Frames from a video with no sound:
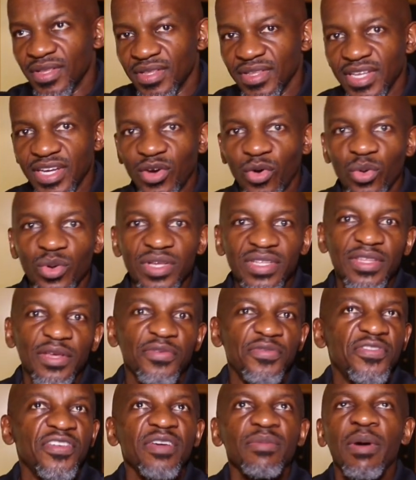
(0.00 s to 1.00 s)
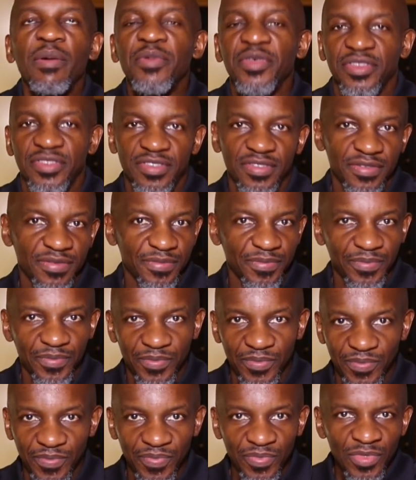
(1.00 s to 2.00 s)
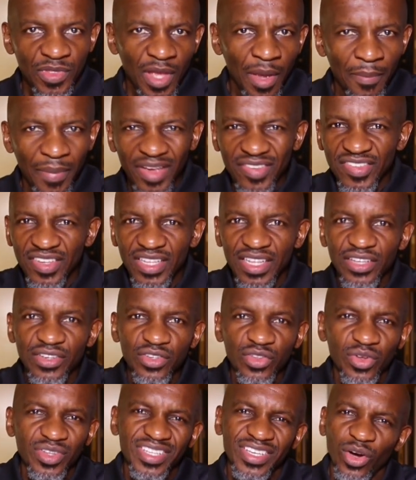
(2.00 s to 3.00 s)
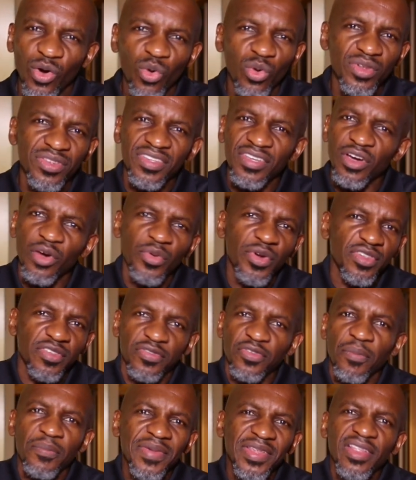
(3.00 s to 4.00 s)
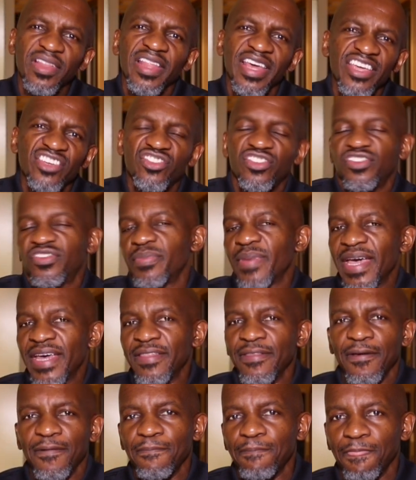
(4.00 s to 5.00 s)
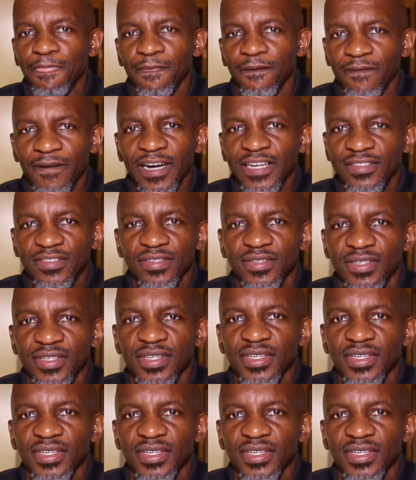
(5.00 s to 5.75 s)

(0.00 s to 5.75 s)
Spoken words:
They call it the firmament. Basically, you know, the old theories of the Middle Ages, man, right?